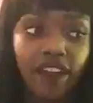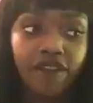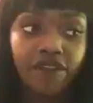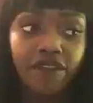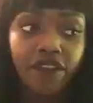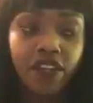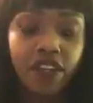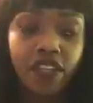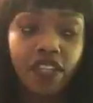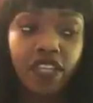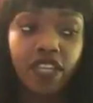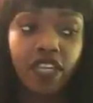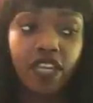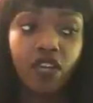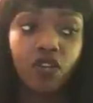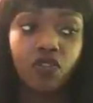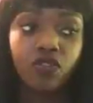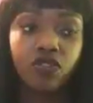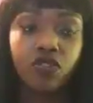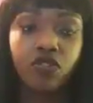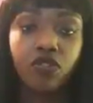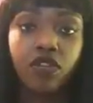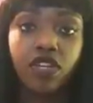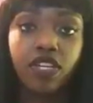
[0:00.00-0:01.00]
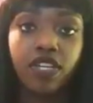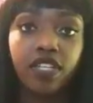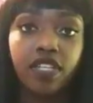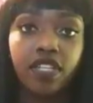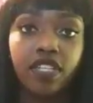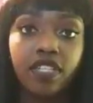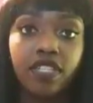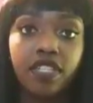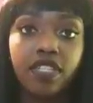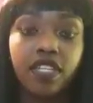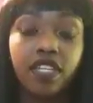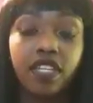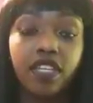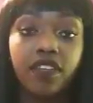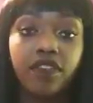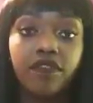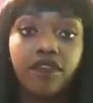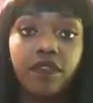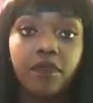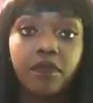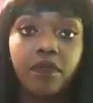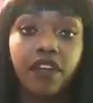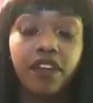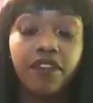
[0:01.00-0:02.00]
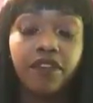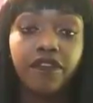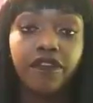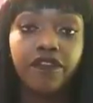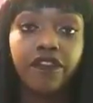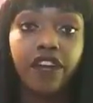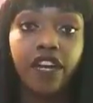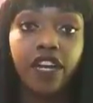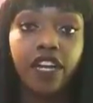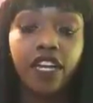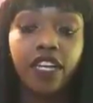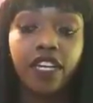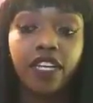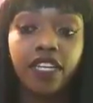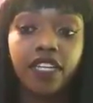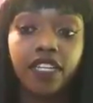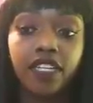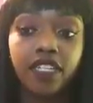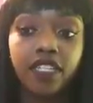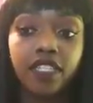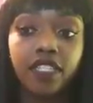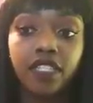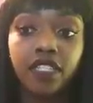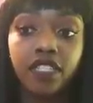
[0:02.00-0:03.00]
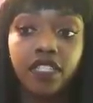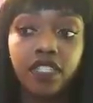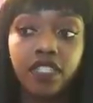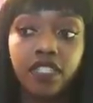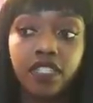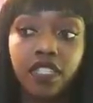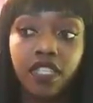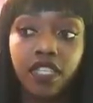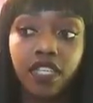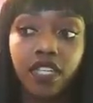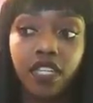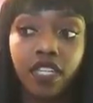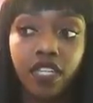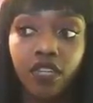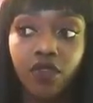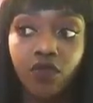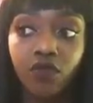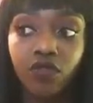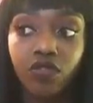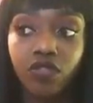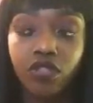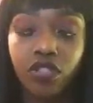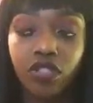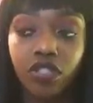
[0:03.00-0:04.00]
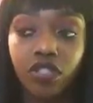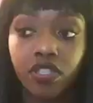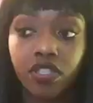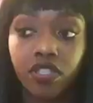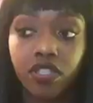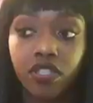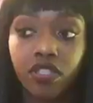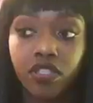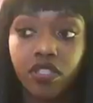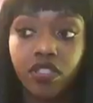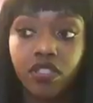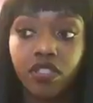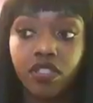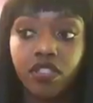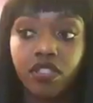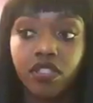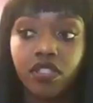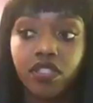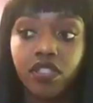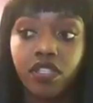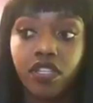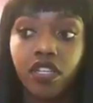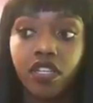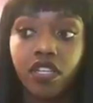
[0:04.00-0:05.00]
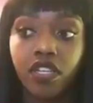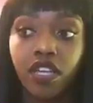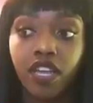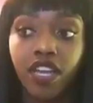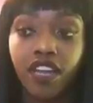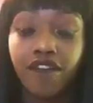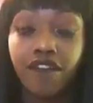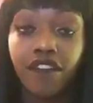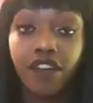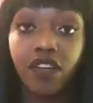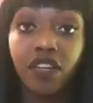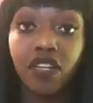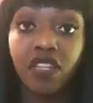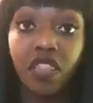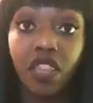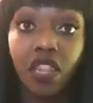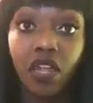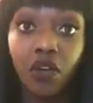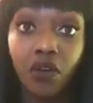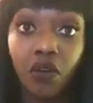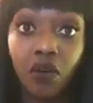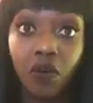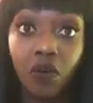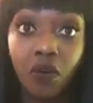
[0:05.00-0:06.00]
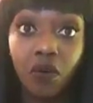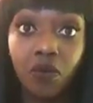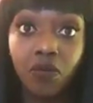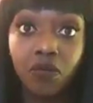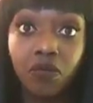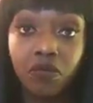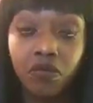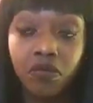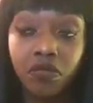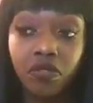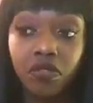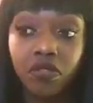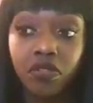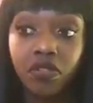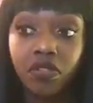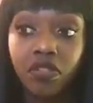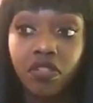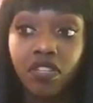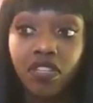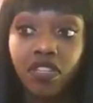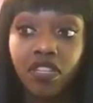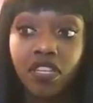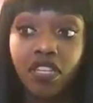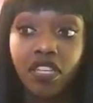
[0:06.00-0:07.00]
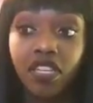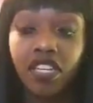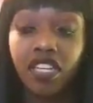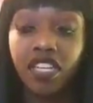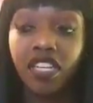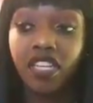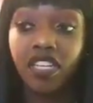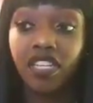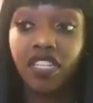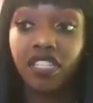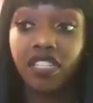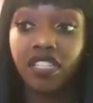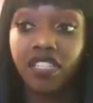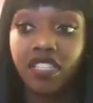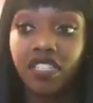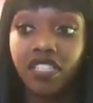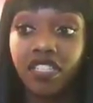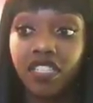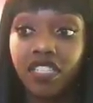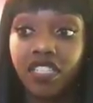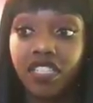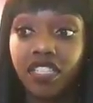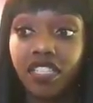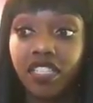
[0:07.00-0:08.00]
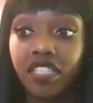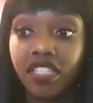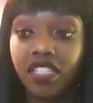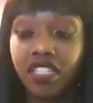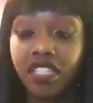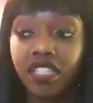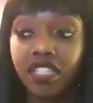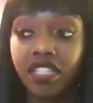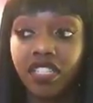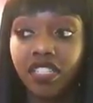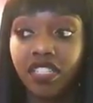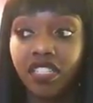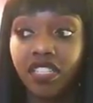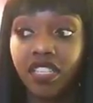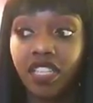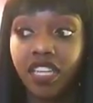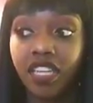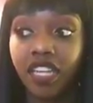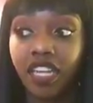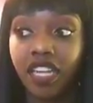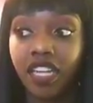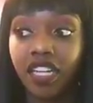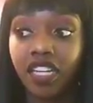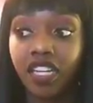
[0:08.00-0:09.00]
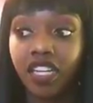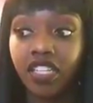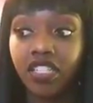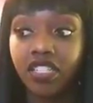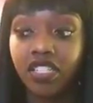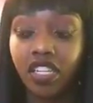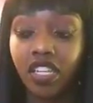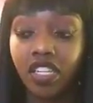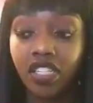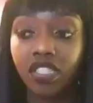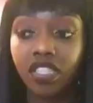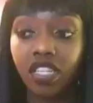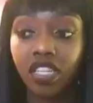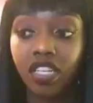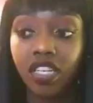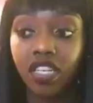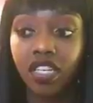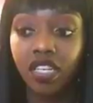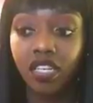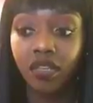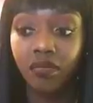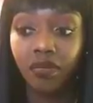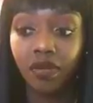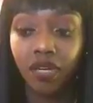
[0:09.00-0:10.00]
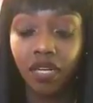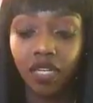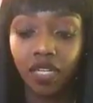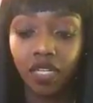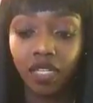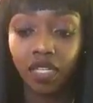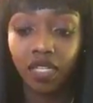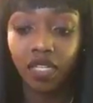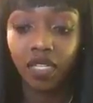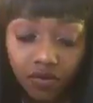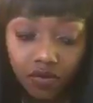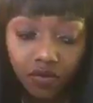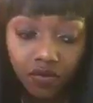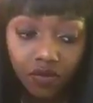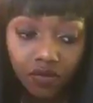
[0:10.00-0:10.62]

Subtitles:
I felt like I was growing distant from my friends, and it was just, I felt alone, and like I couldn't talk to anybody.